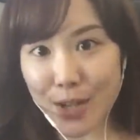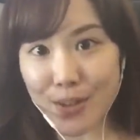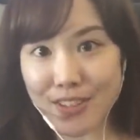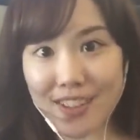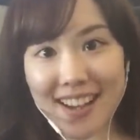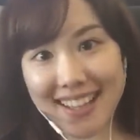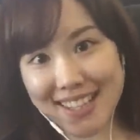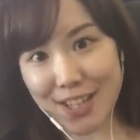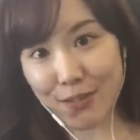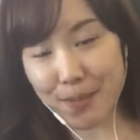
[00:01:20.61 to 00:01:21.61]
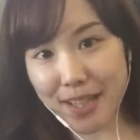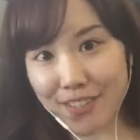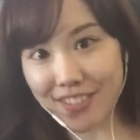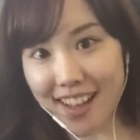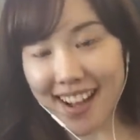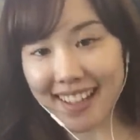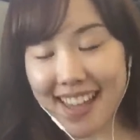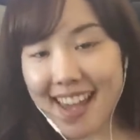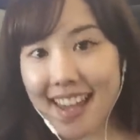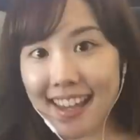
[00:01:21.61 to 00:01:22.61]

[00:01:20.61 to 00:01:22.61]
so it's a lot easier for me to vlog.